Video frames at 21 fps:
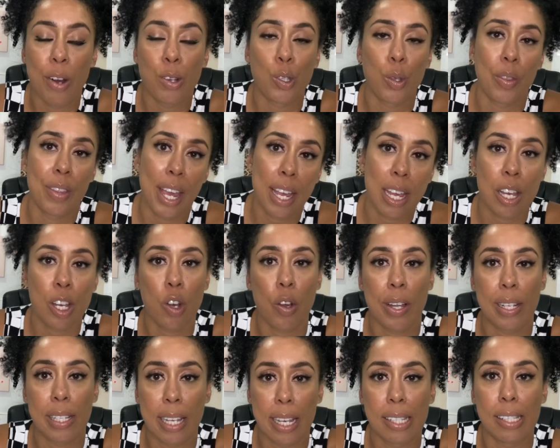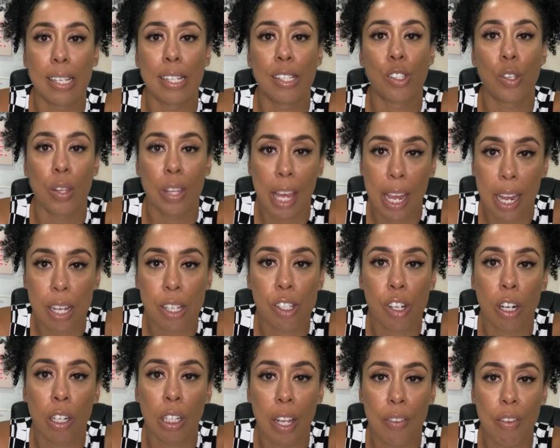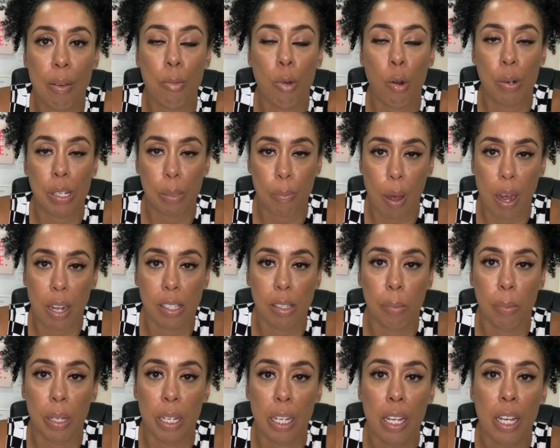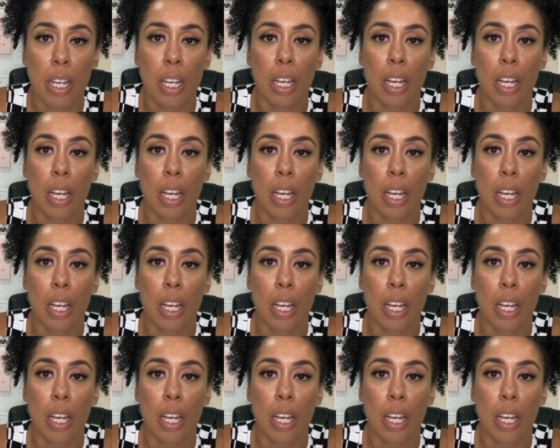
so they can go get tested, so they can start living more responsibly.